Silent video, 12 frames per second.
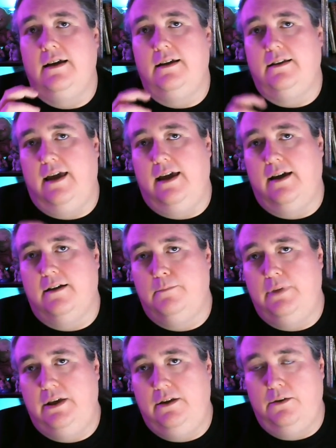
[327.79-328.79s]
it can
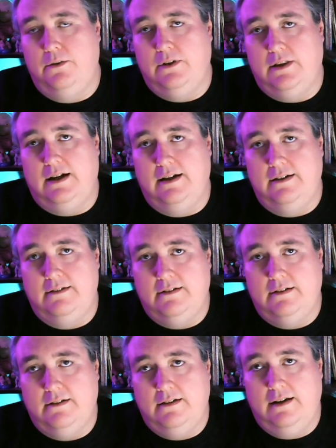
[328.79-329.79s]
be utilized.